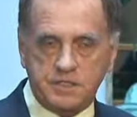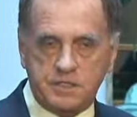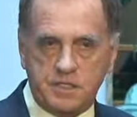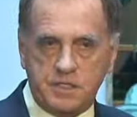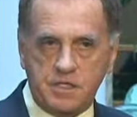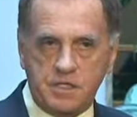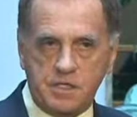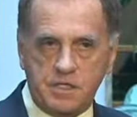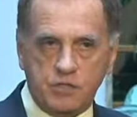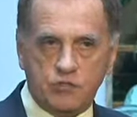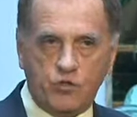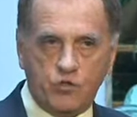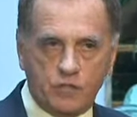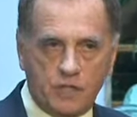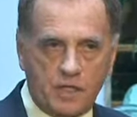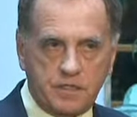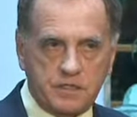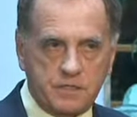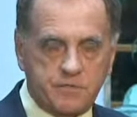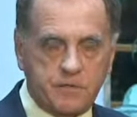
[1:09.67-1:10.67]
this to be an
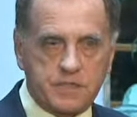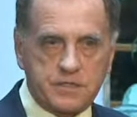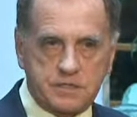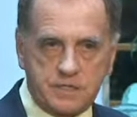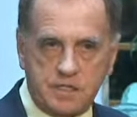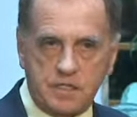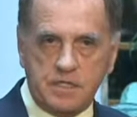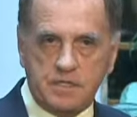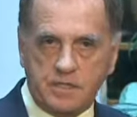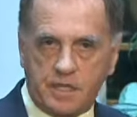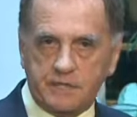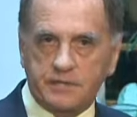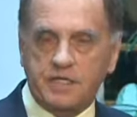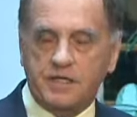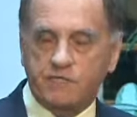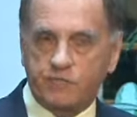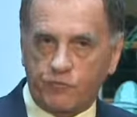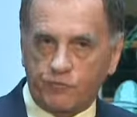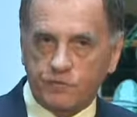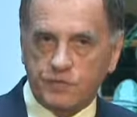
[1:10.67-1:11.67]
attack
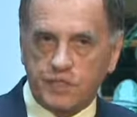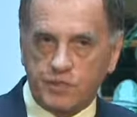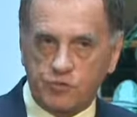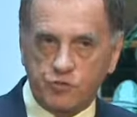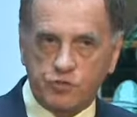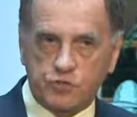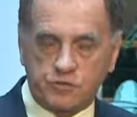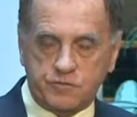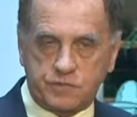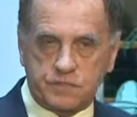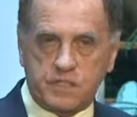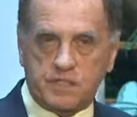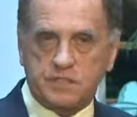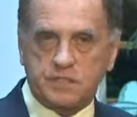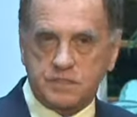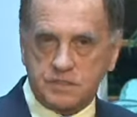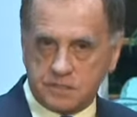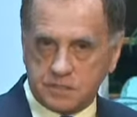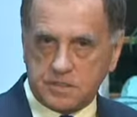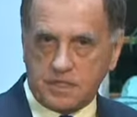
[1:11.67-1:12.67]
on not only such a
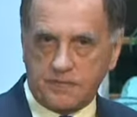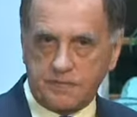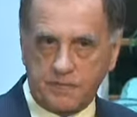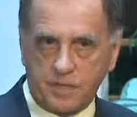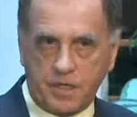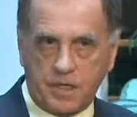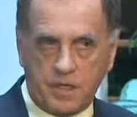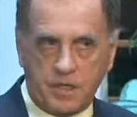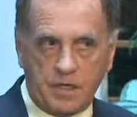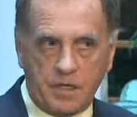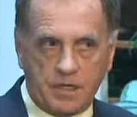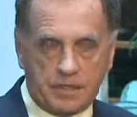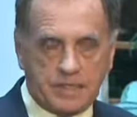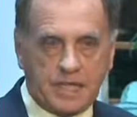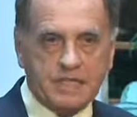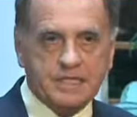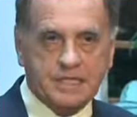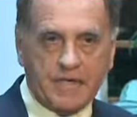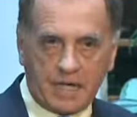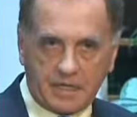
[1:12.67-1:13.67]
bright cultural figure,
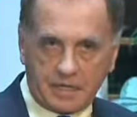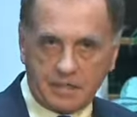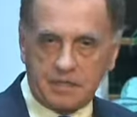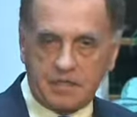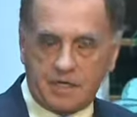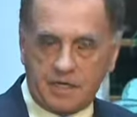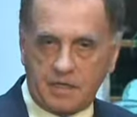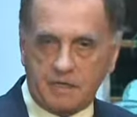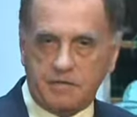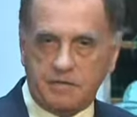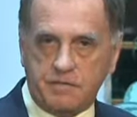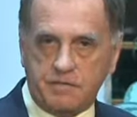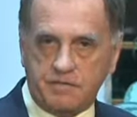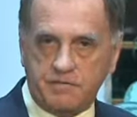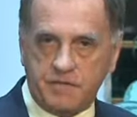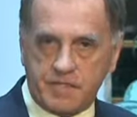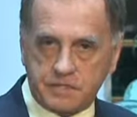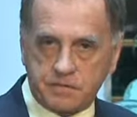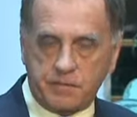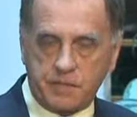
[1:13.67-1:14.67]
but also on
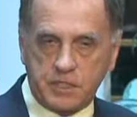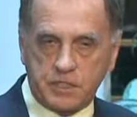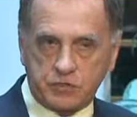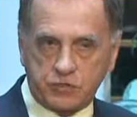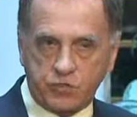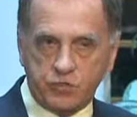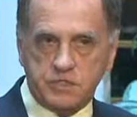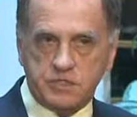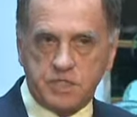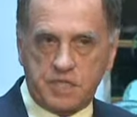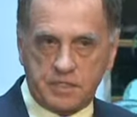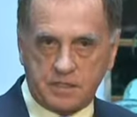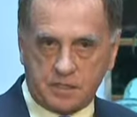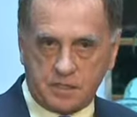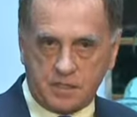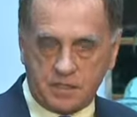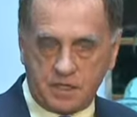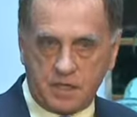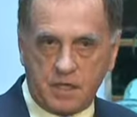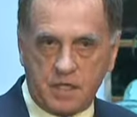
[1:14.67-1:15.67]
the whole
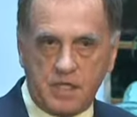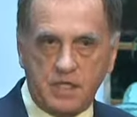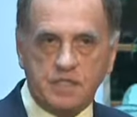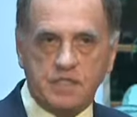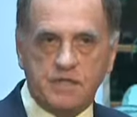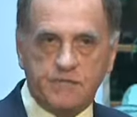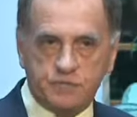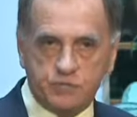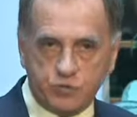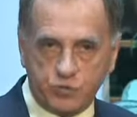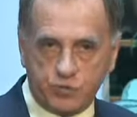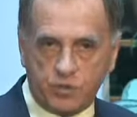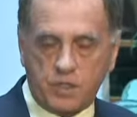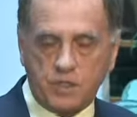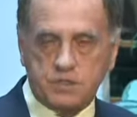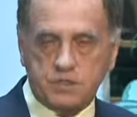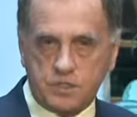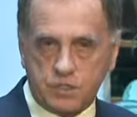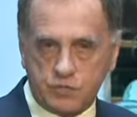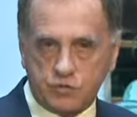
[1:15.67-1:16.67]
Bolshoi theater and
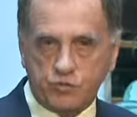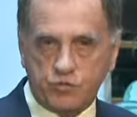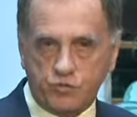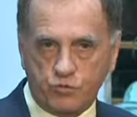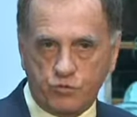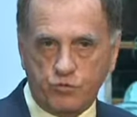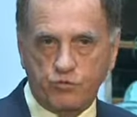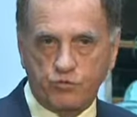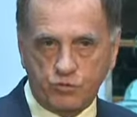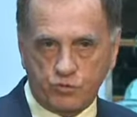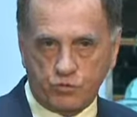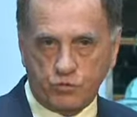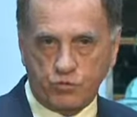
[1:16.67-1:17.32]
Russia culture.